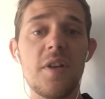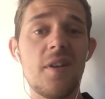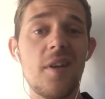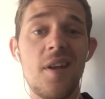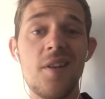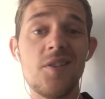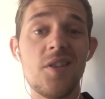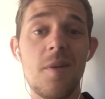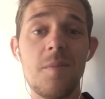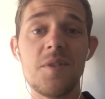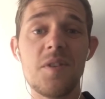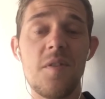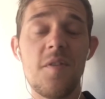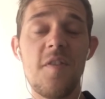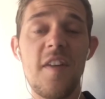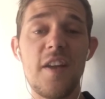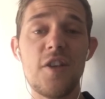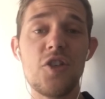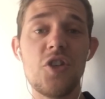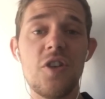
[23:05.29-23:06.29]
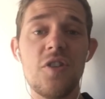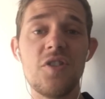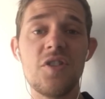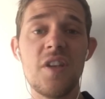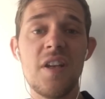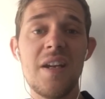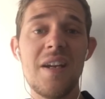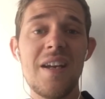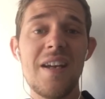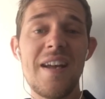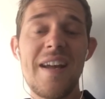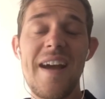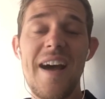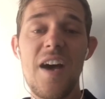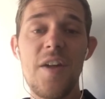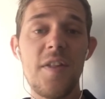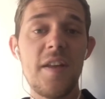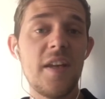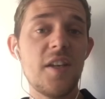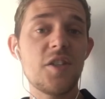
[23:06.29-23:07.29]
In terms of the fixtures,
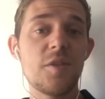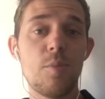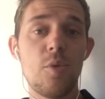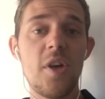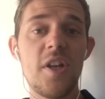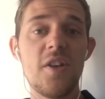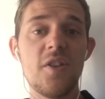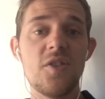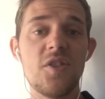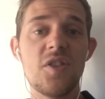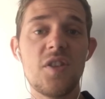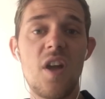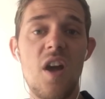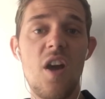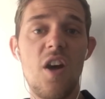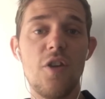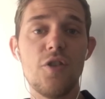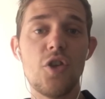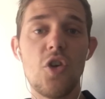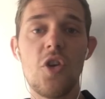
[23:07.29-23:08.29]
I think it's a pretty good start.